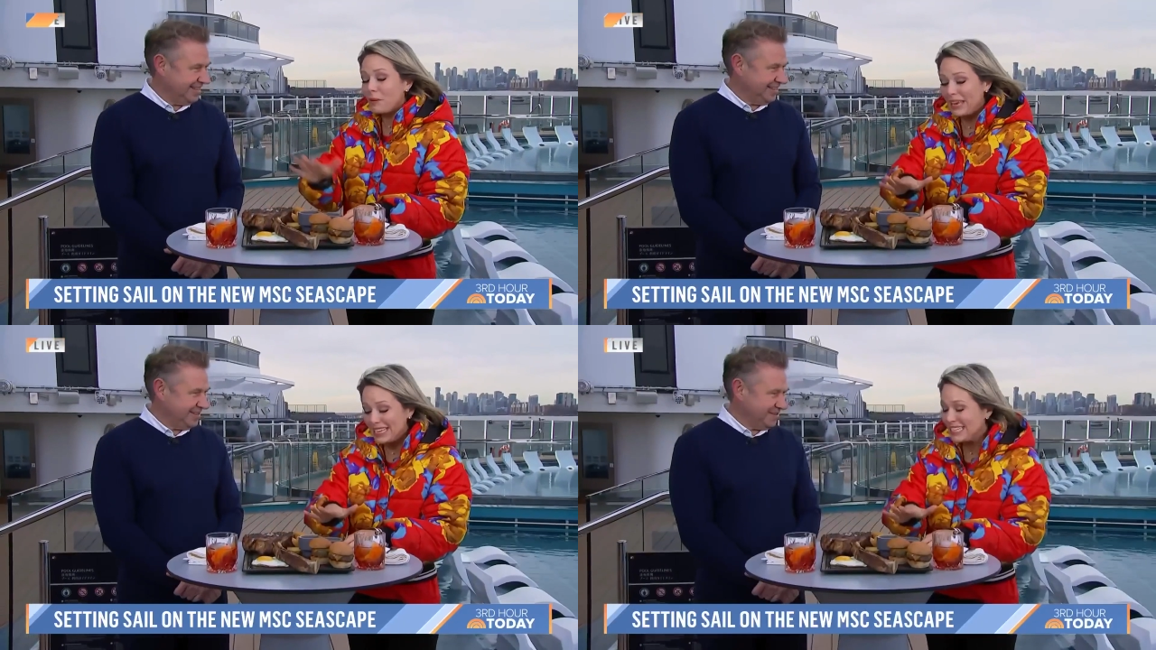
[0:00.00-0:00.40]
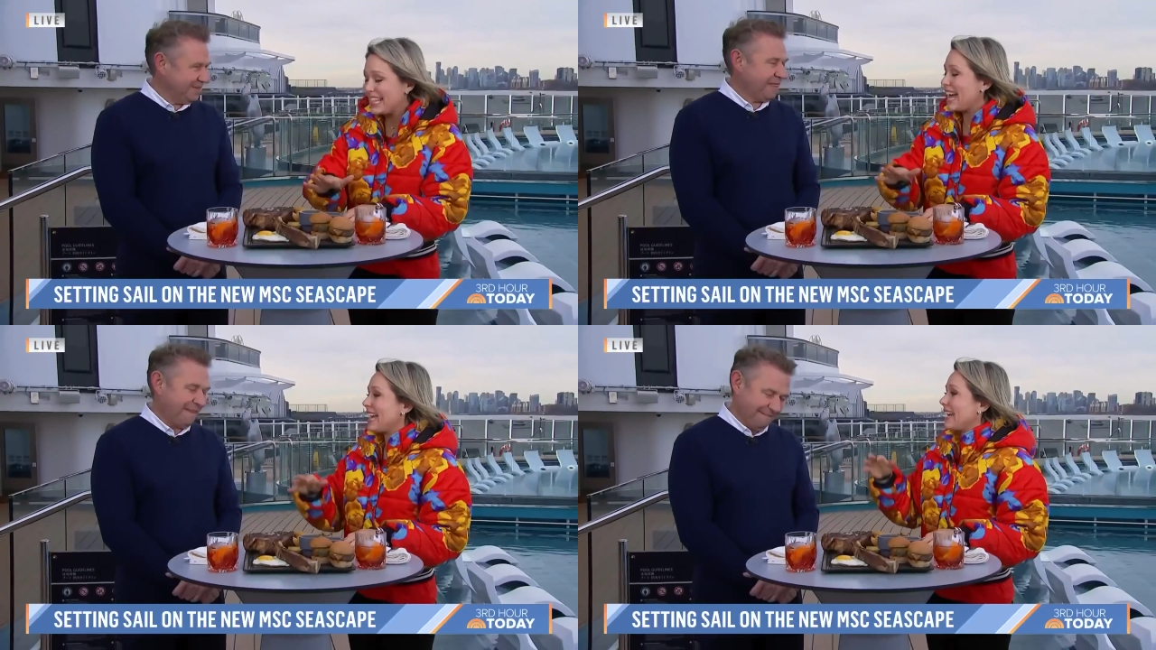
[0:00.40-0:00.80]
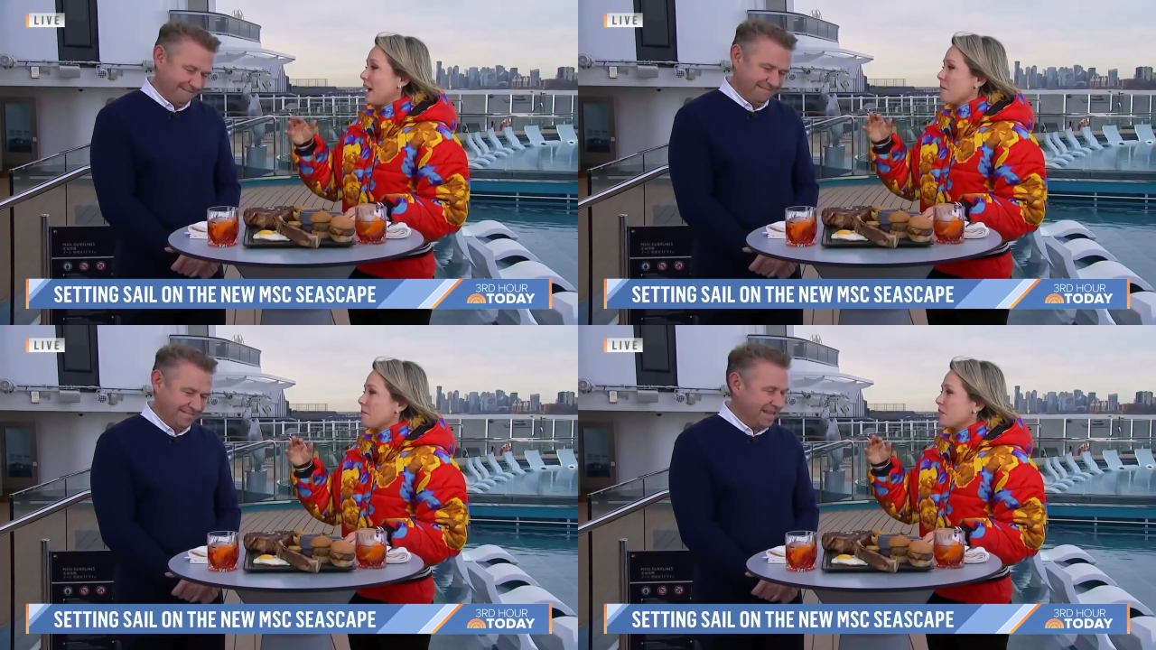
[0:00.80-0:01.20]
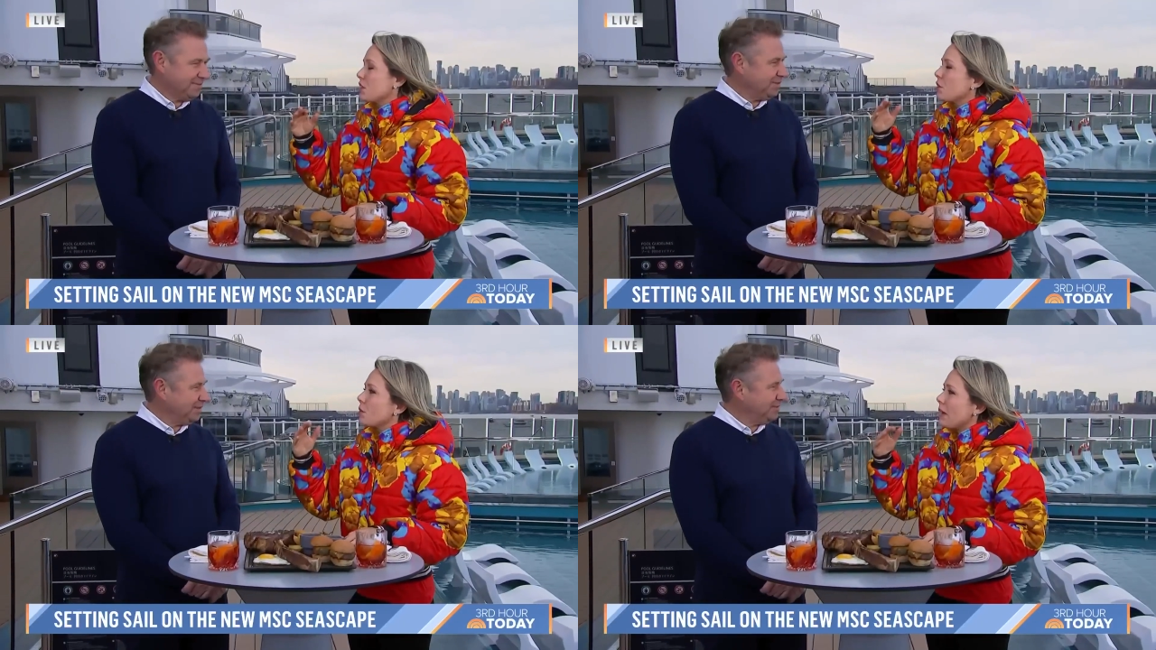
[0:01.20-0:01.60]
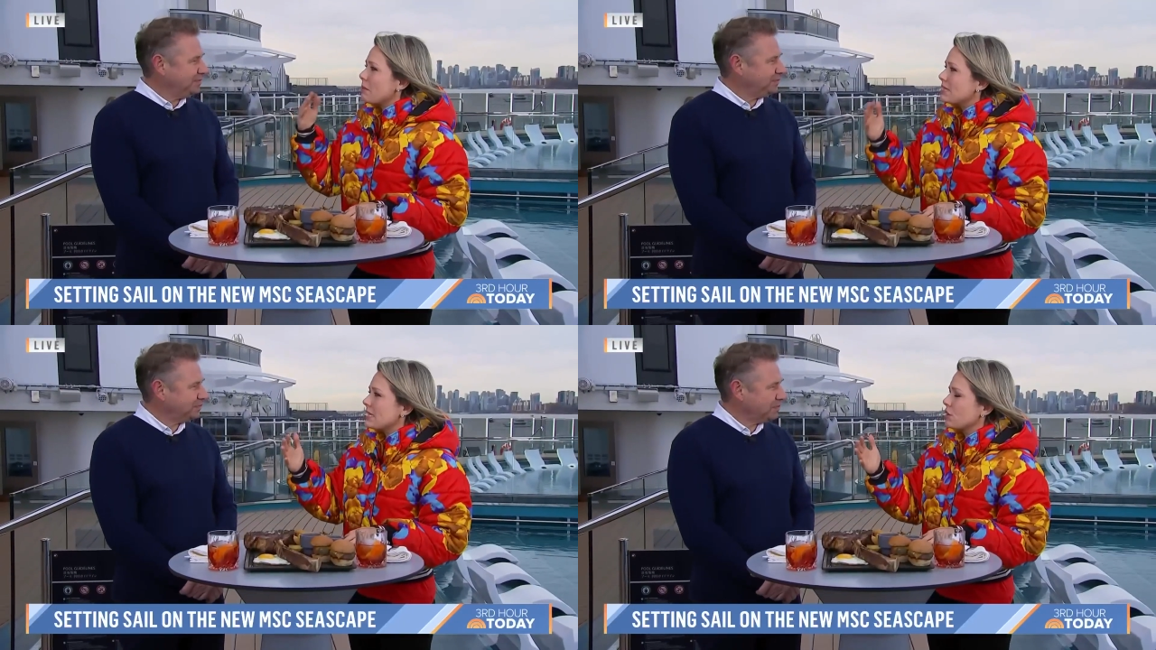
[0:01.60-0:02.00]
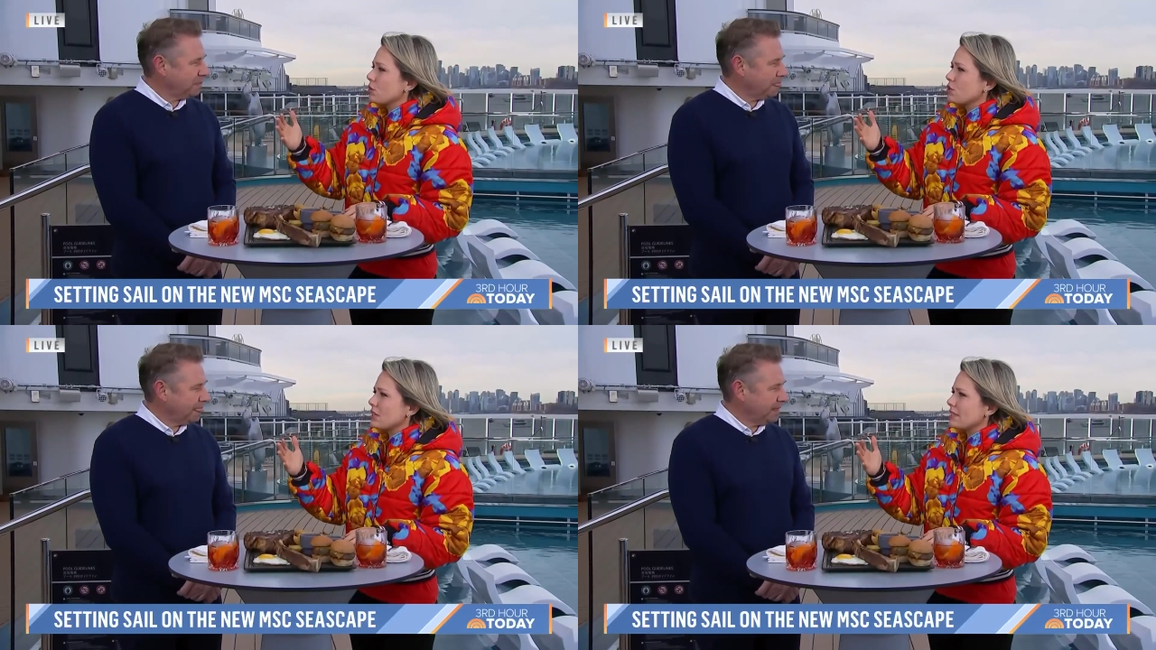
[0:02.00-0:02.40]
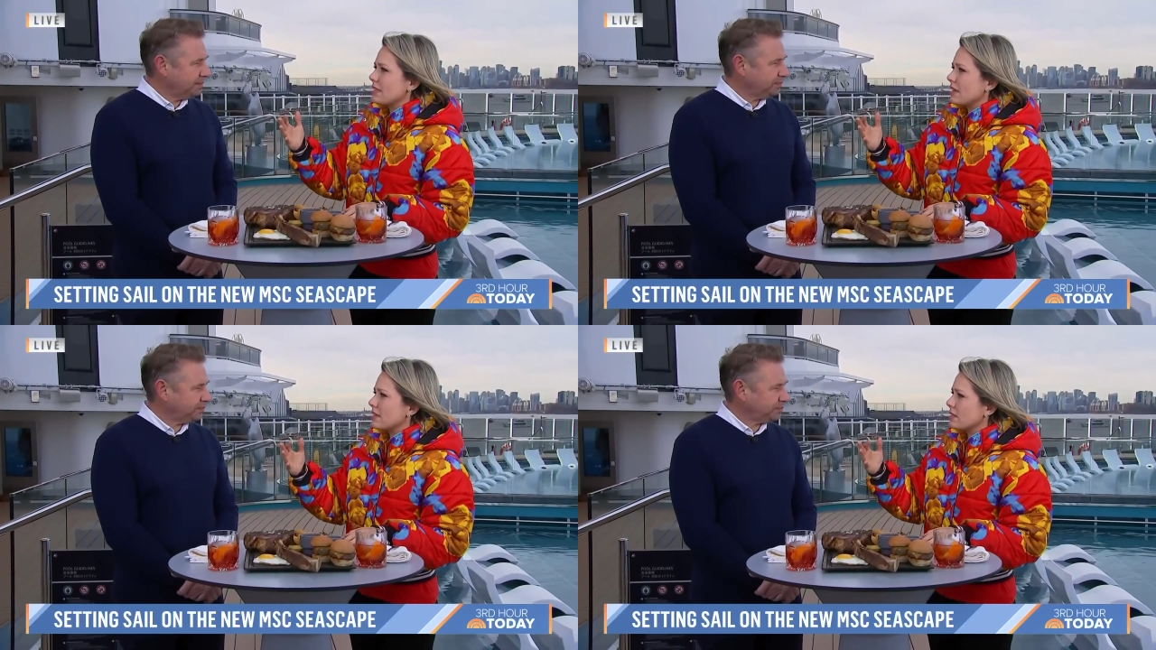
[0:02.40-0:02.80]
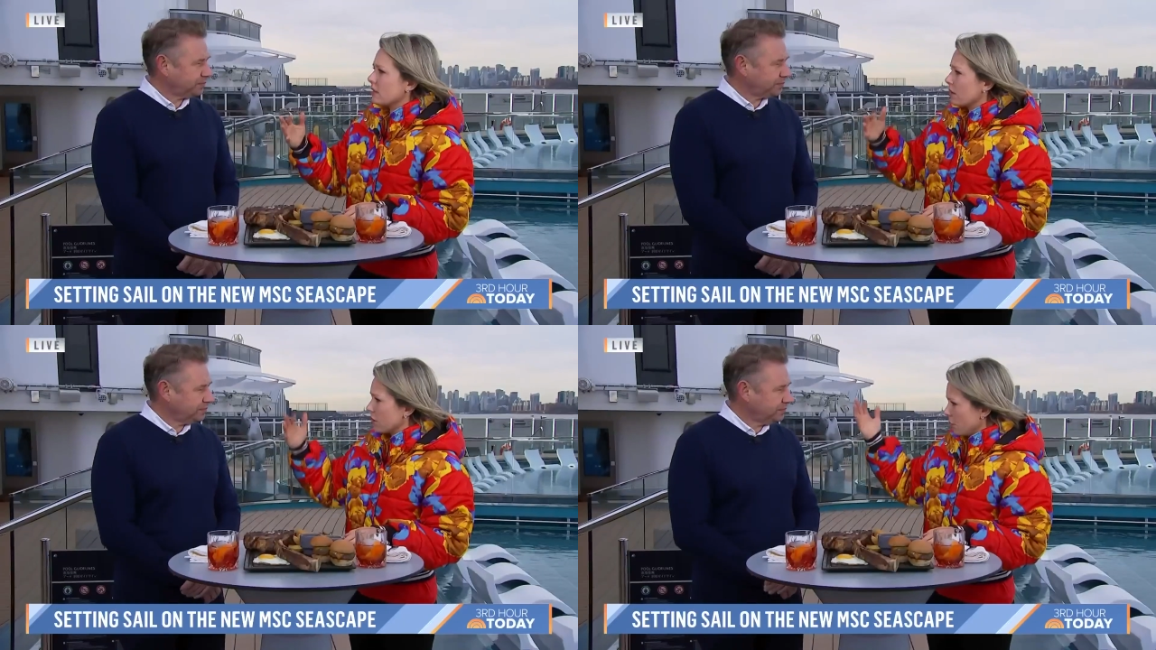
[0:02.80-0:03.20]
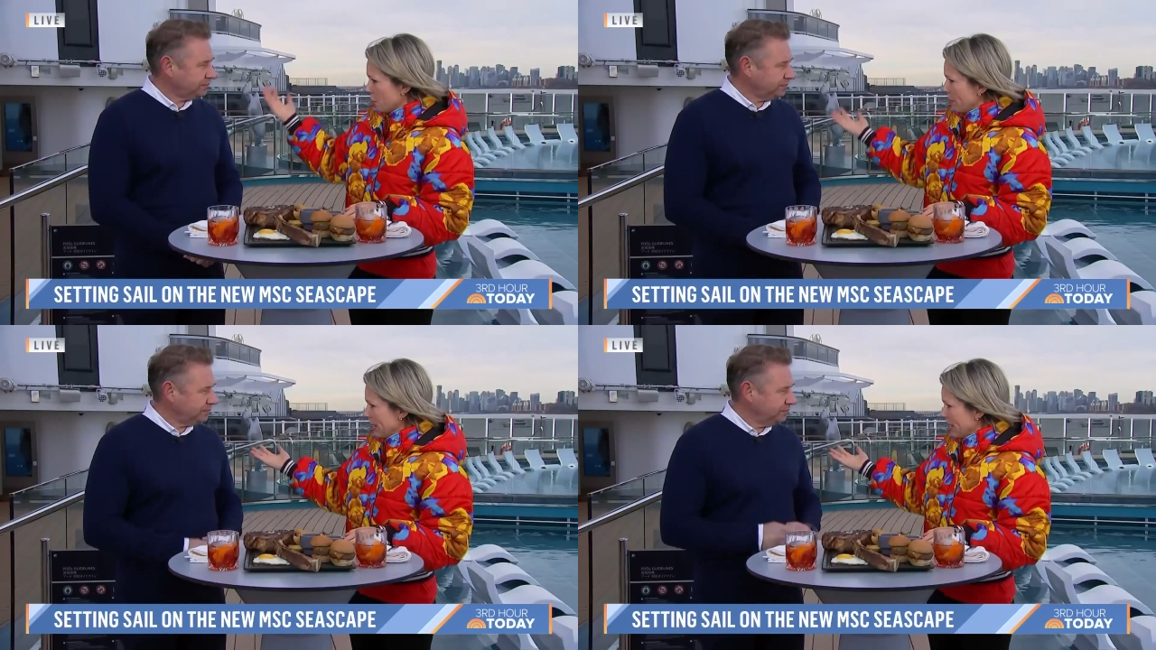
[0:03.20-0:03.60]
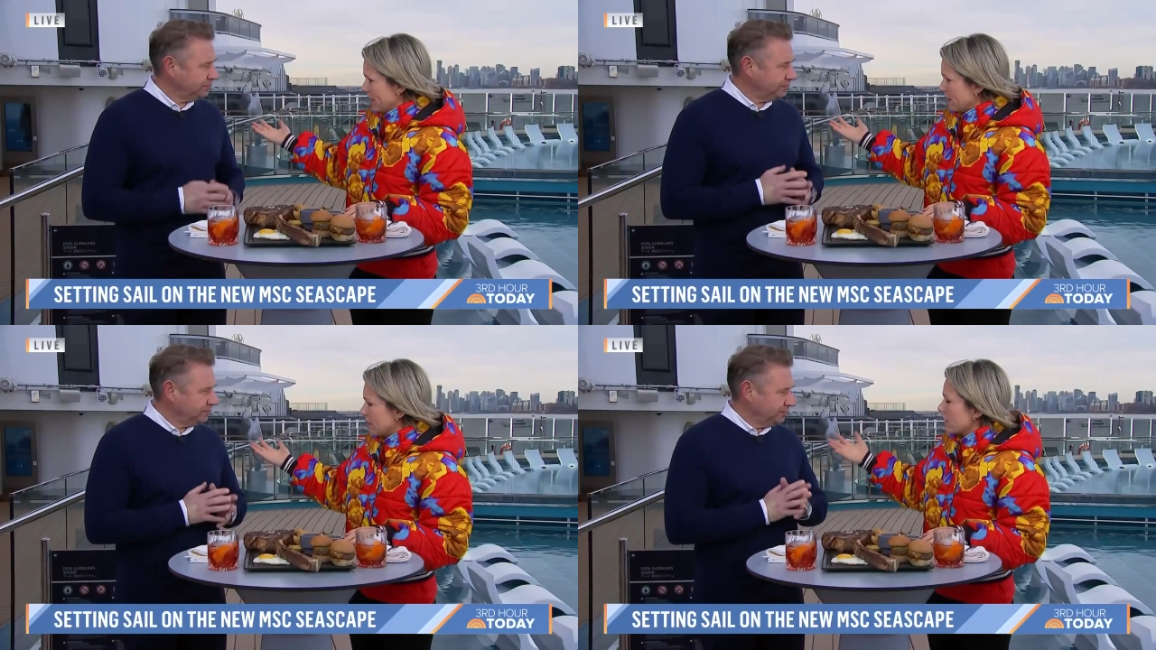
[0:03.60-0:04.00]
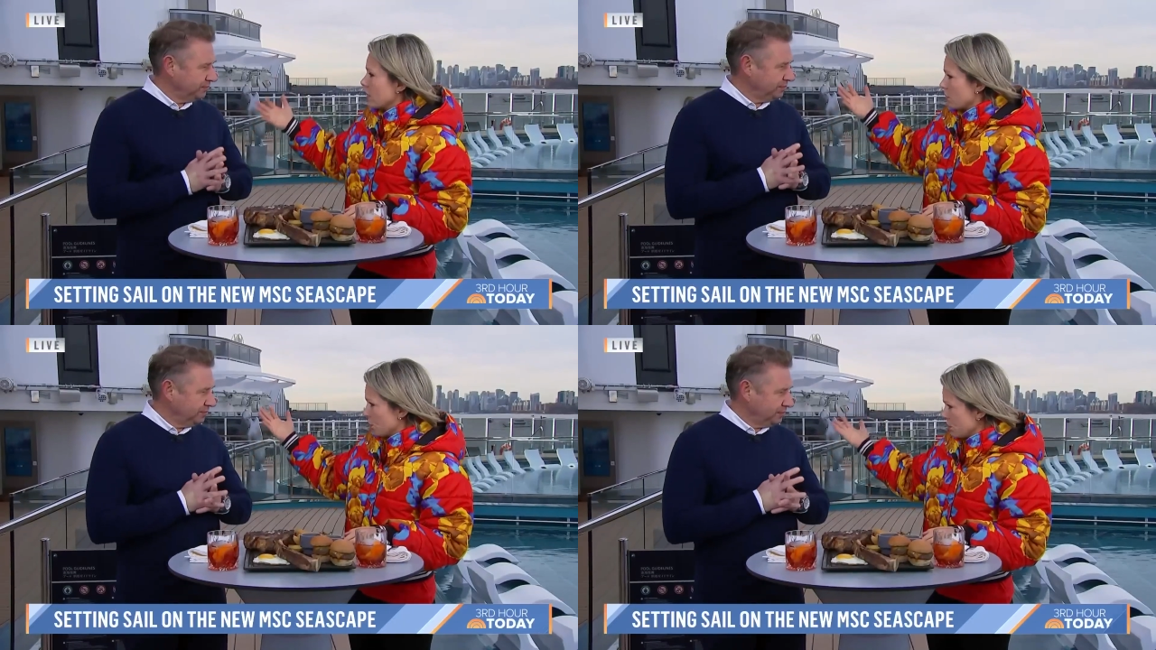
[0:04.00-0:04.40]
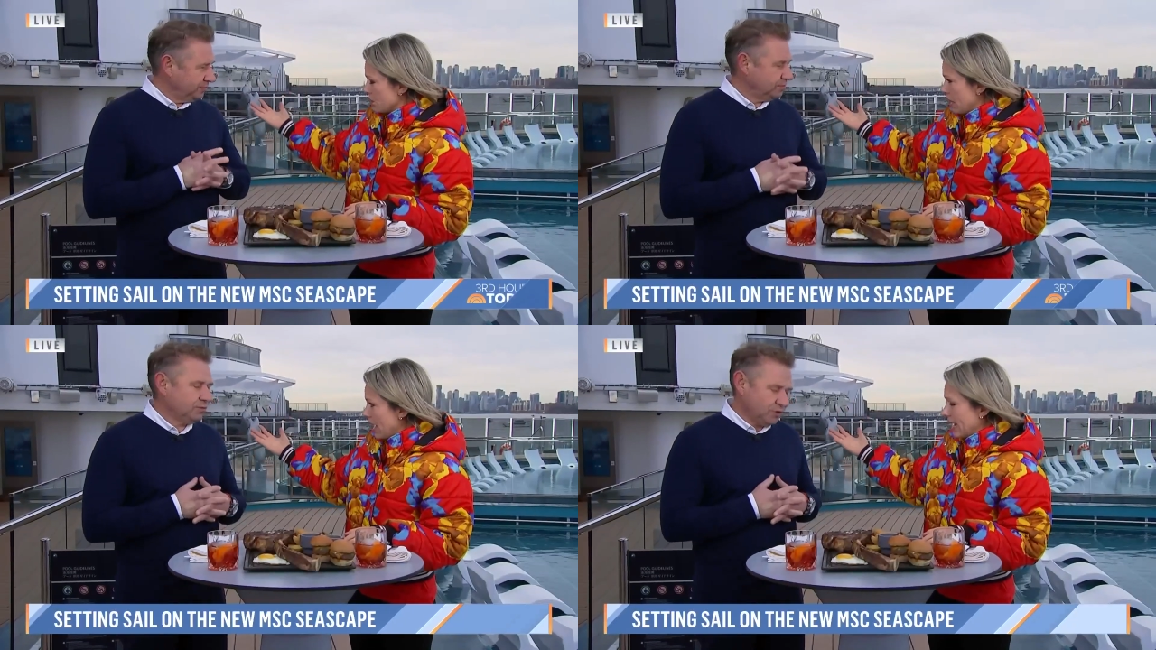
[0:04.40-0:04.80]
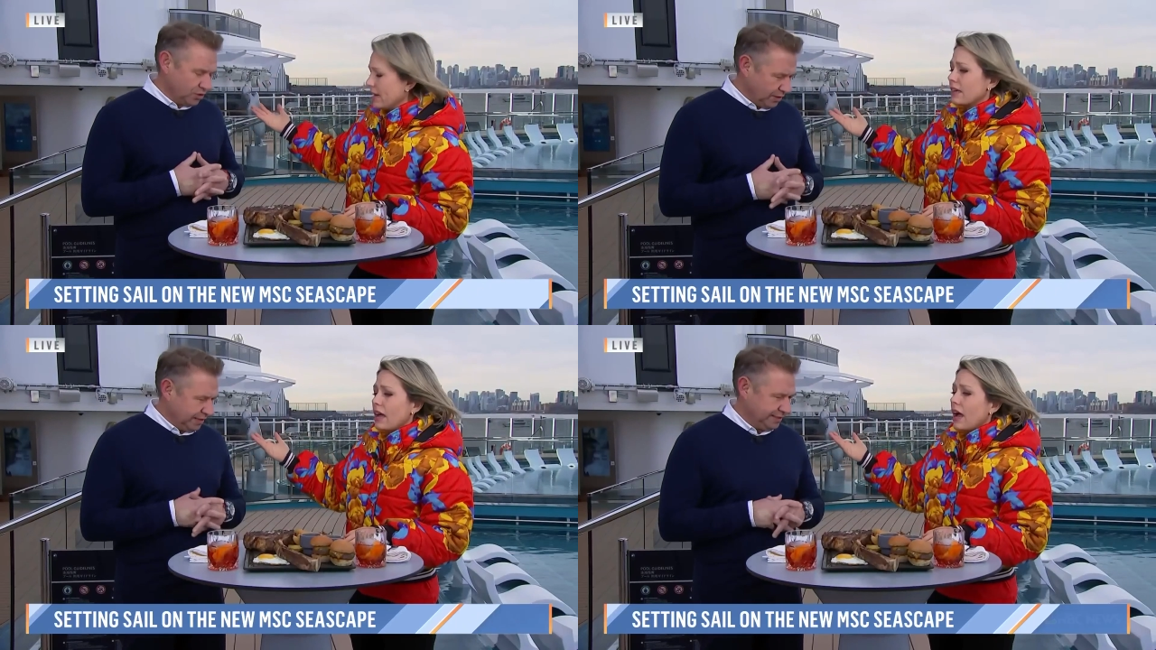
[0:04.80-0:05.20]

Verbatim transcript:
Speaker 1: we get to that, um, you know, M S C Cruises is a, a European cruise line. Correct.